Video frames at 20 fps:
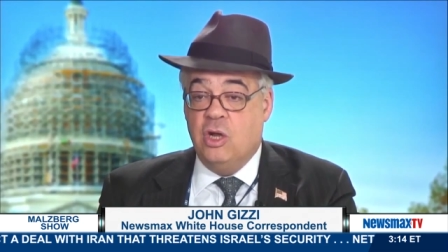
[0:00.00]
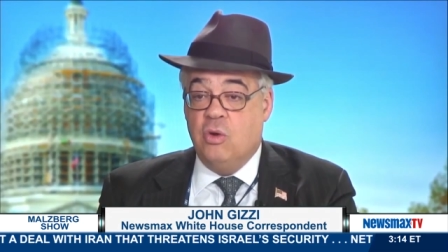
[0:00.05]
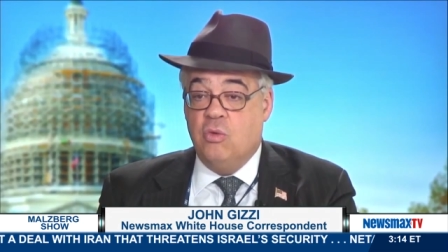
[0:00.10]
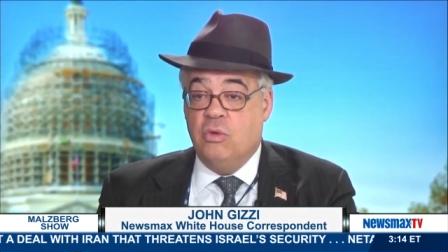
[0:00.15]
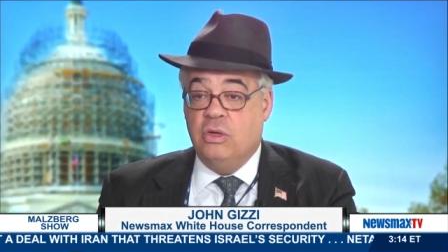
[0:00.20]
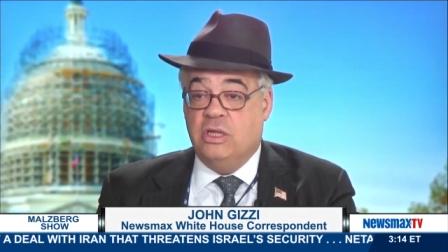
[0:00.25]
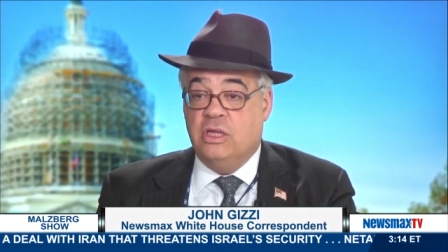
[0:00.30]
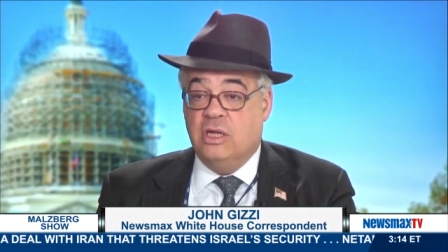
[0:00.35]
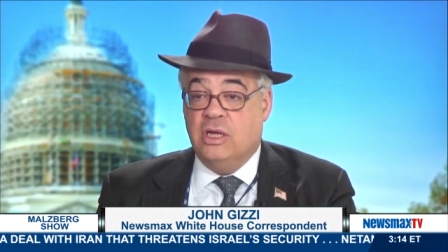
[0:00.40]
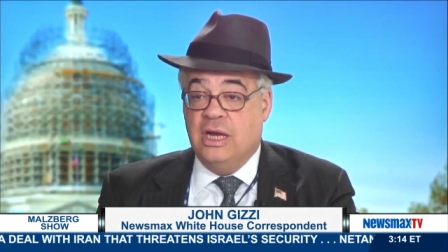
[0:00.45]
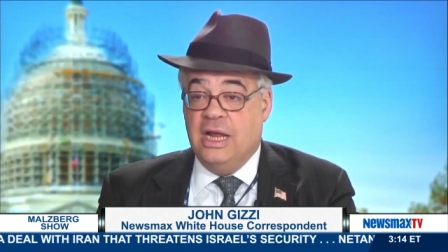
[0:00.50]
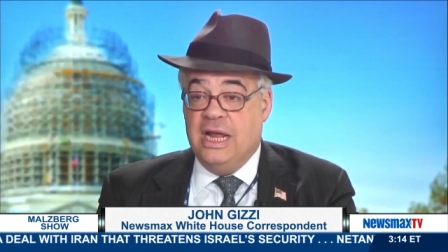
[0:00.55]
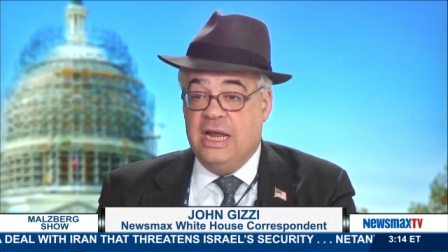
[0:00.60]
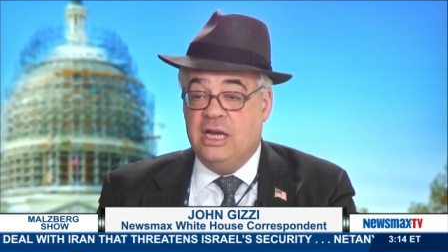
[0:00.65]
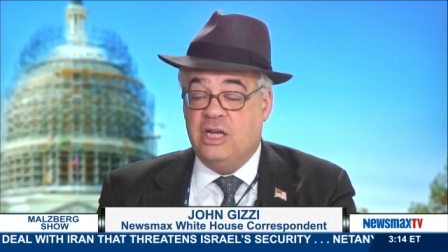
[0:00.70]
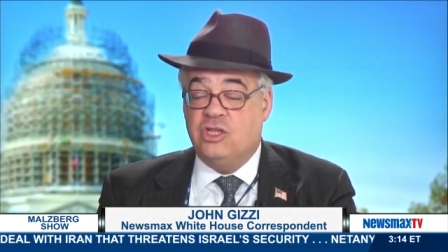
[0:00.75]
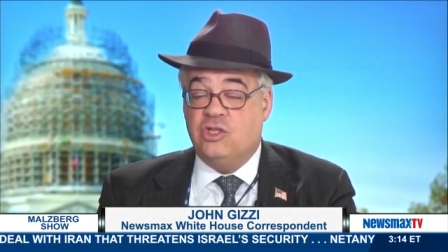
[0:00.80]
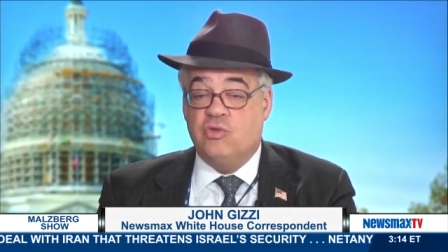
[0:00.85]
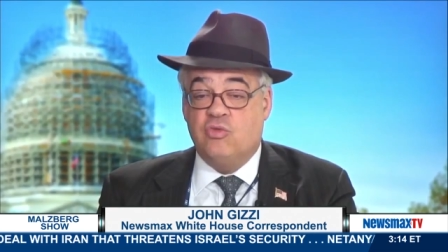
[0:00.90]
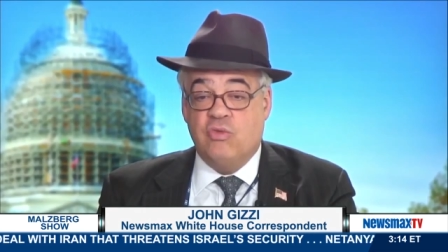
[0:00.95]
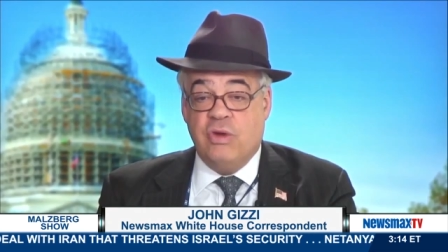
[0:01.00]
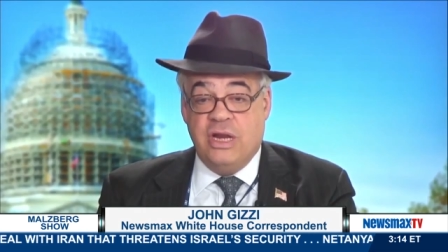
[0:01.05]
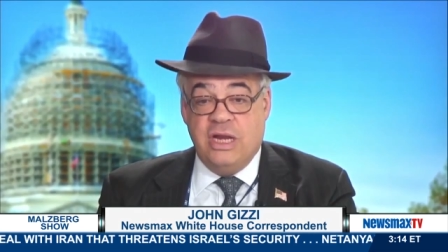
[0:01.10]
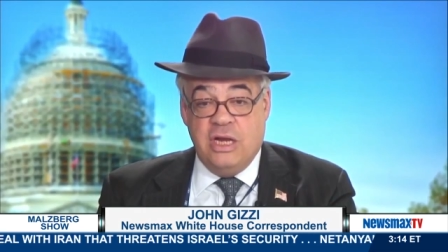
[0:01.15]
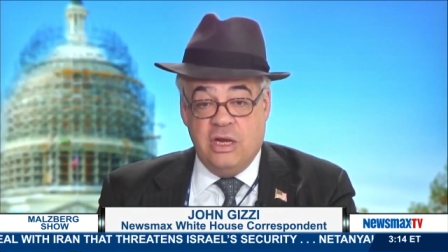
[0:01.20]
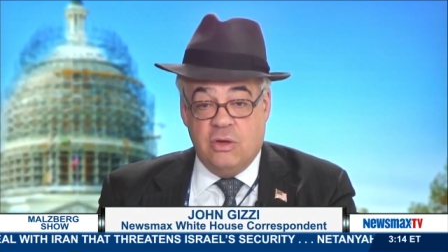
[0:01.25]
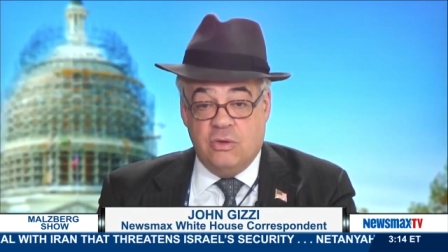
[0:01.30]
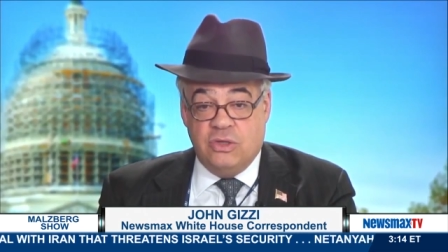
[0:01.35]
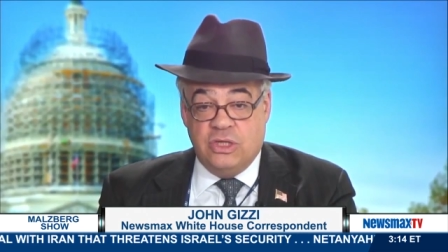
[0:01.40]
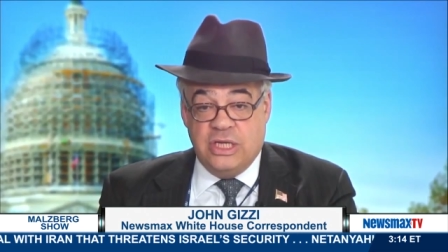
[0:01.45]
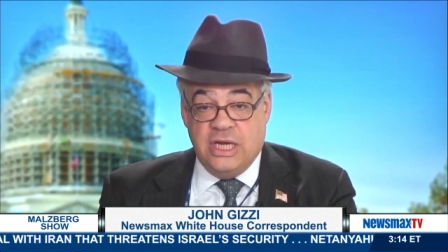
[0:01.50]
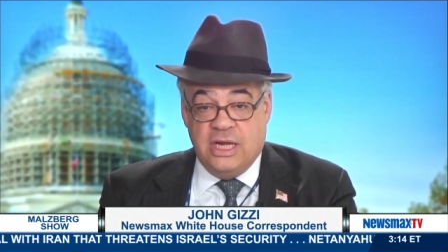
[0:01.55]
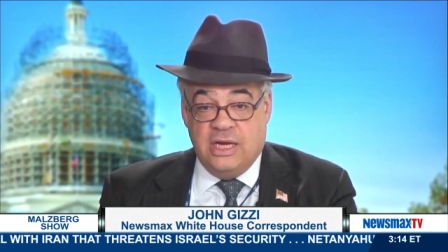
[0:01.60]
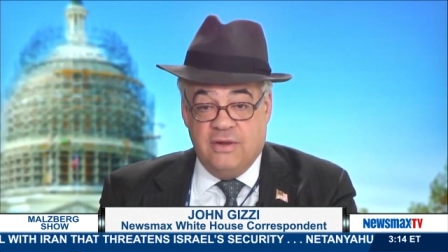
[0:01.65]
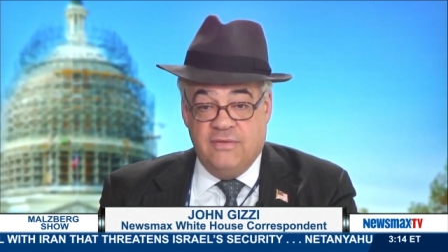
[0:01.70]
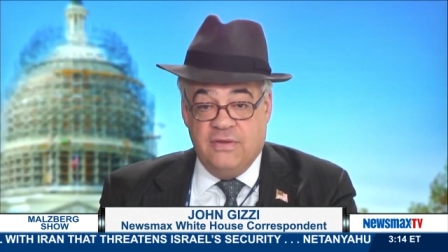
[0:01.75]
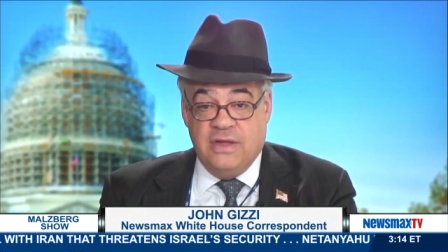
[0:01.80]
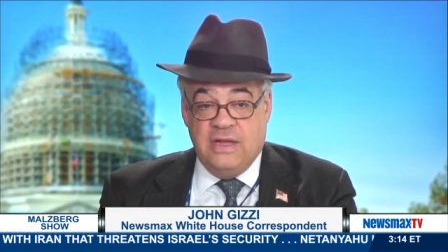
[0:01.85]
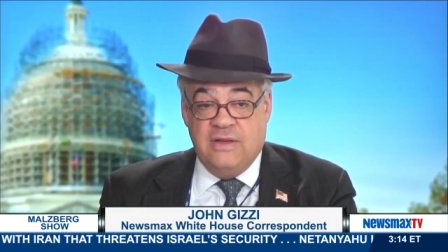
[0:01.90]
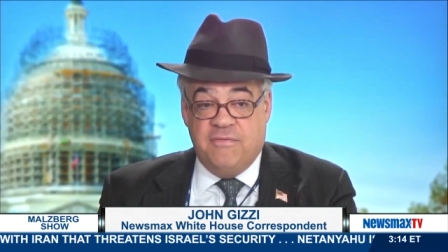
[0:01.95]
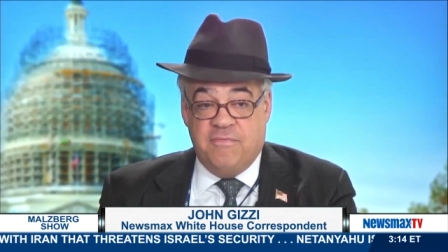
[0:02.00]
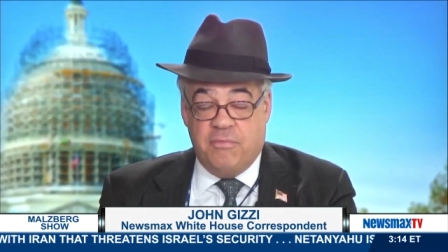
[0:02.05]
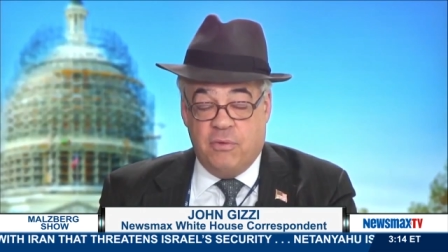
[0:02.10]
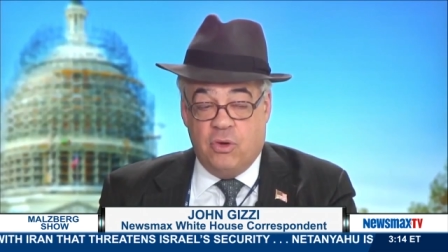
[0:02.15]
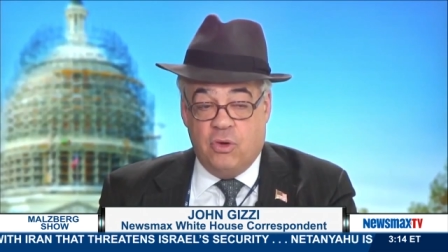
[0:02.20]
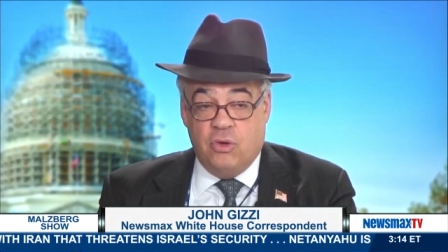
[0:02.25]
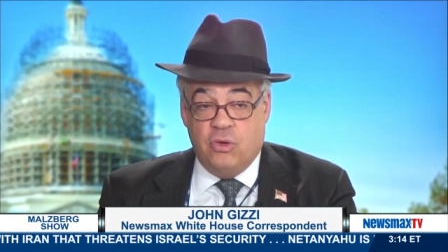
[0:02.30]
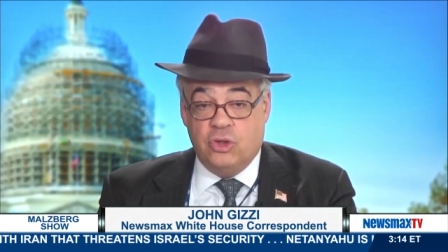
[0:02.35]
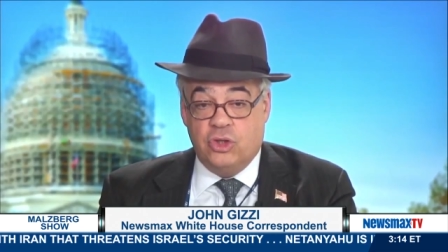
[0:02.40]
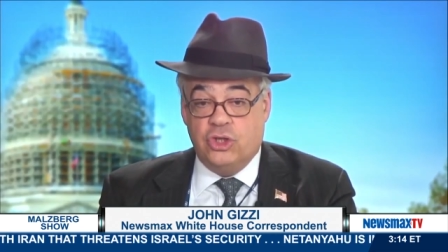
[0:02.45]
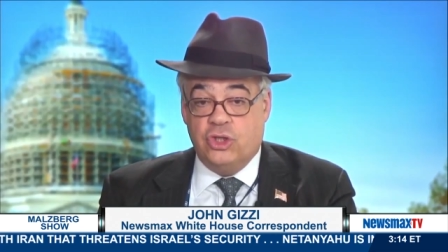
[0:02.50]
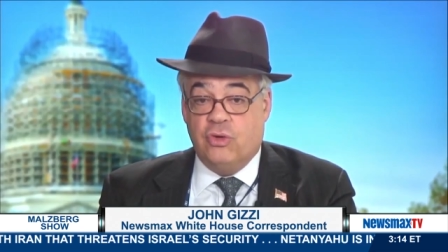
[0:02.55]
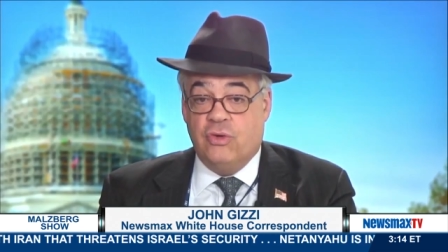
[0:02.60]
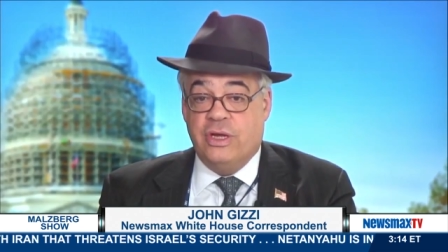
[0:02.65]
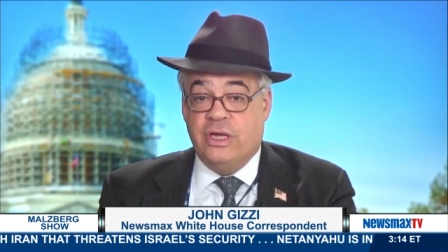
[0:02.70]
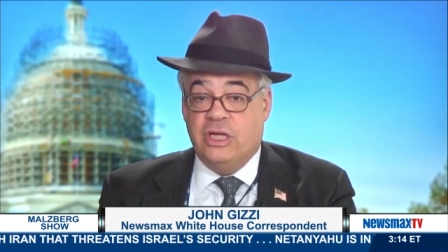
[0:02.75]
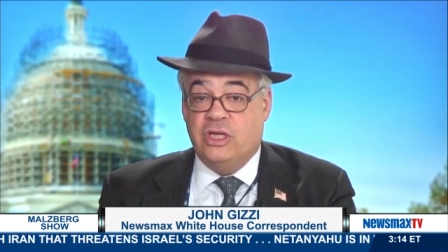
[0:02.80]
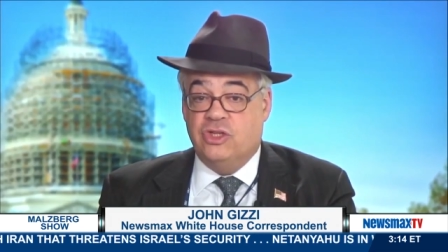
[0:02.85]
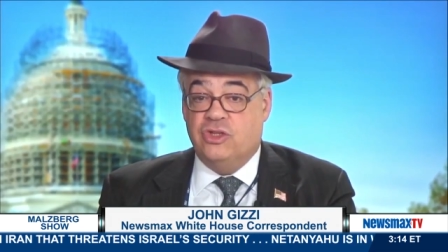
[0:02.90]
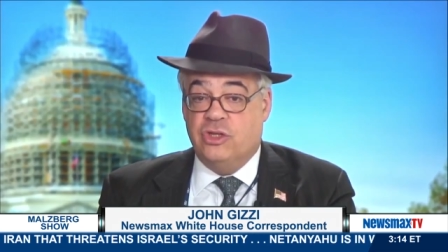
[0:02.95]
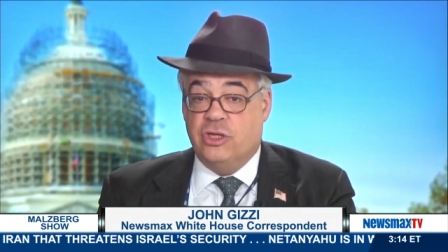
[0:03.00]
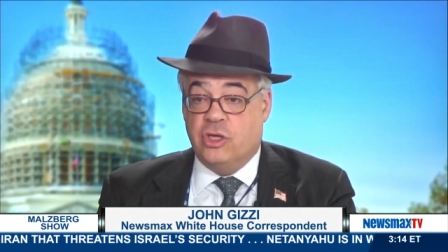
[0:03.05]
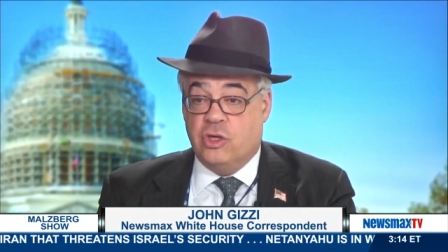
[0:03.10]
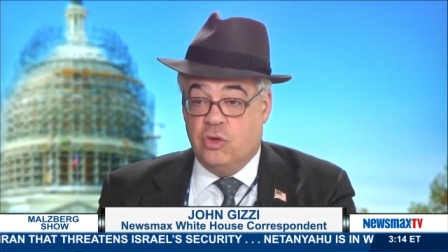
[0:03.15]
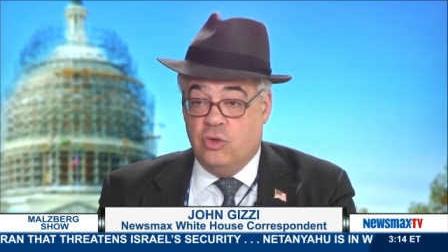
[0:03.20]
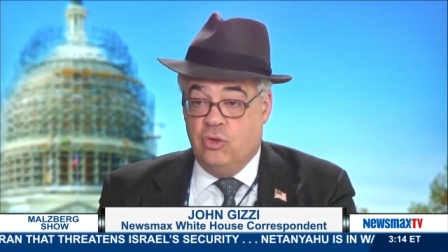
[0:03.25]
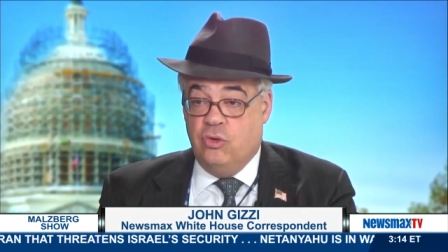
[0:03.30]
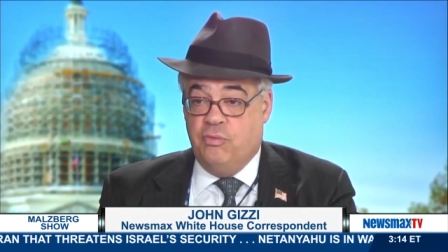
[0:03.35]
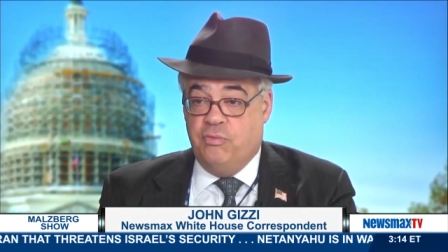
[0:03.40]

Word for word: with the latest Radio Tel Aviv poll showing his Likud